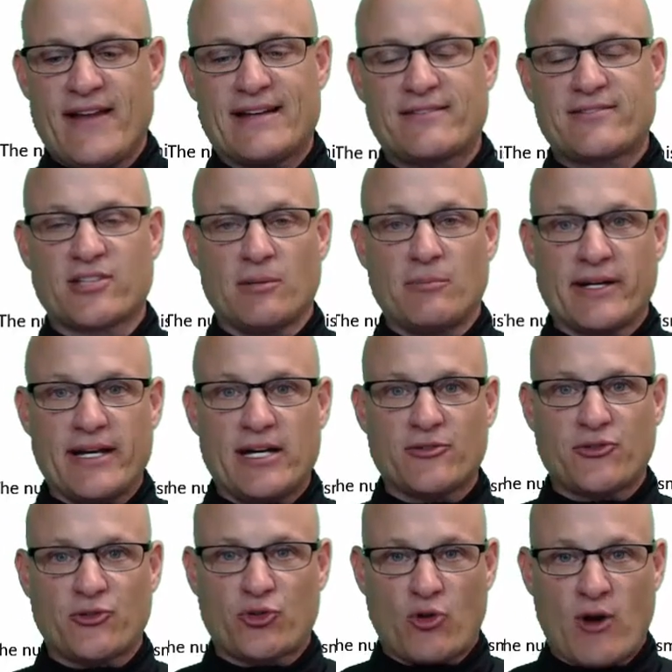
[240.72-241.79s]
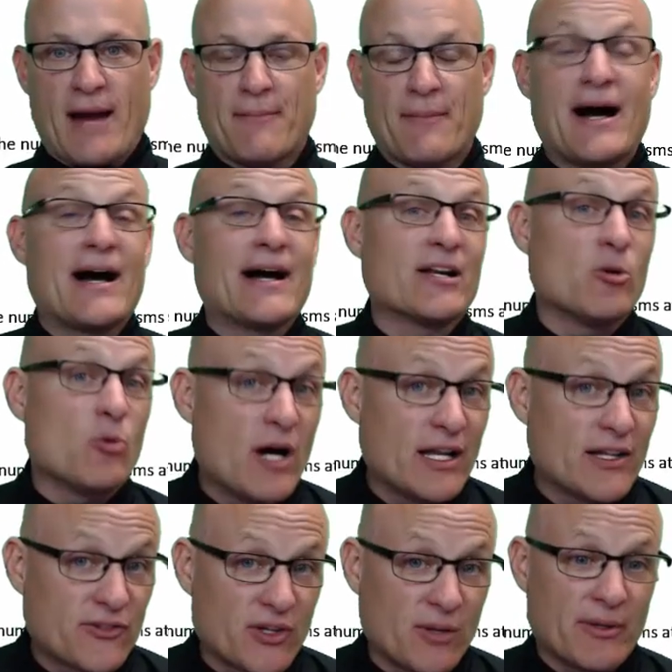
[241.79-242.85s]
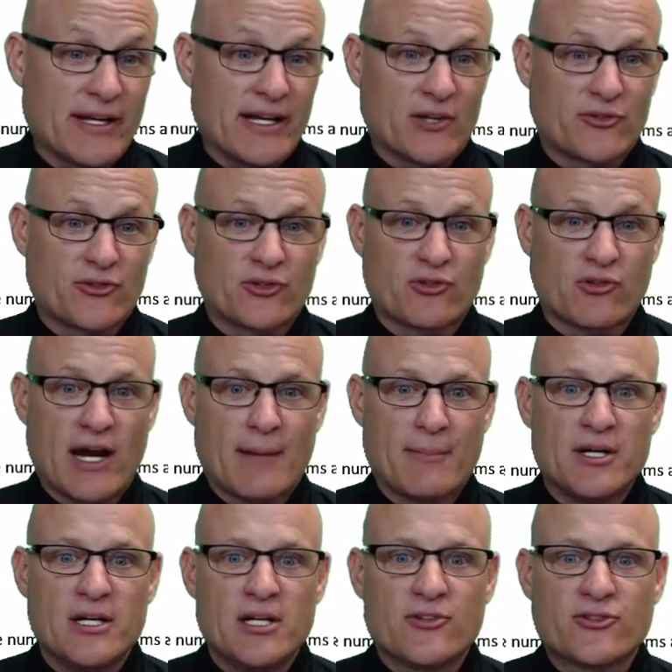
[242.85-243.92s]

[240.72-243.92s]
That's somebody else's crap. I don't want somebody else's crap.